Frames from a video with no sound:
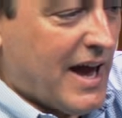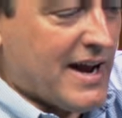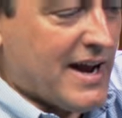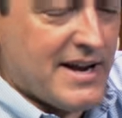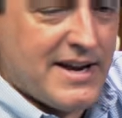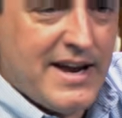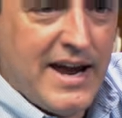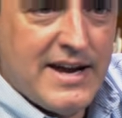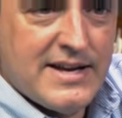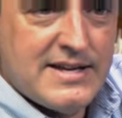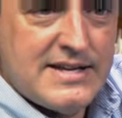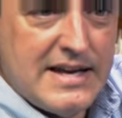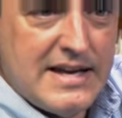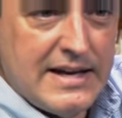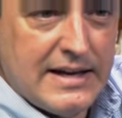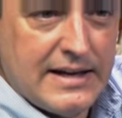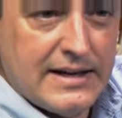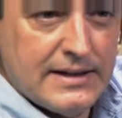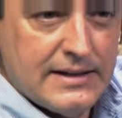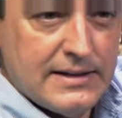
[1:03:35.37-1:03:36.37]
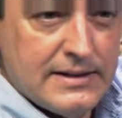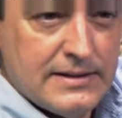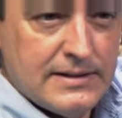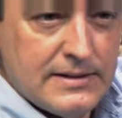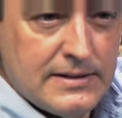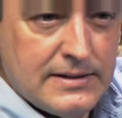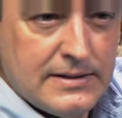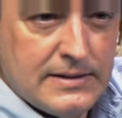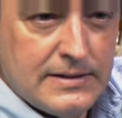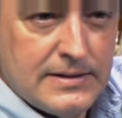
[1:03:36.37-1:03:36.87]
at an antique
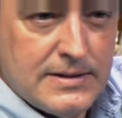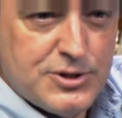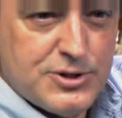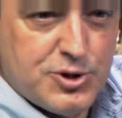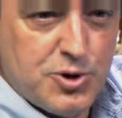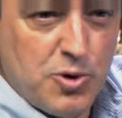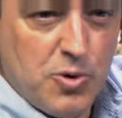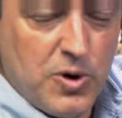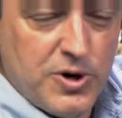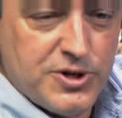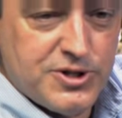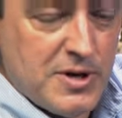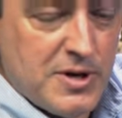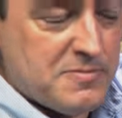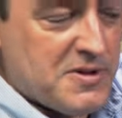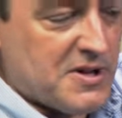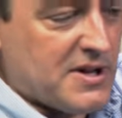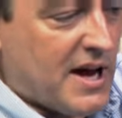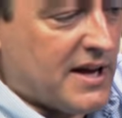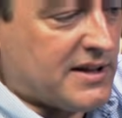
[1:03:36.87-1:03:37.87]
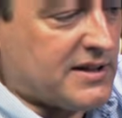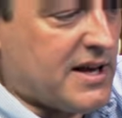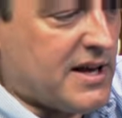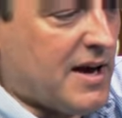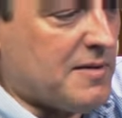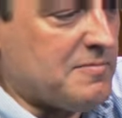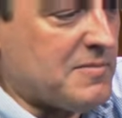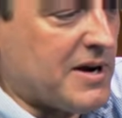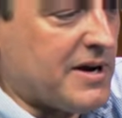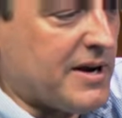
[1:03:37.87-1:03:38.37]
store or something like
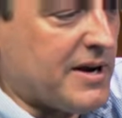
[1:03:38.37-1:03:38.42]
that,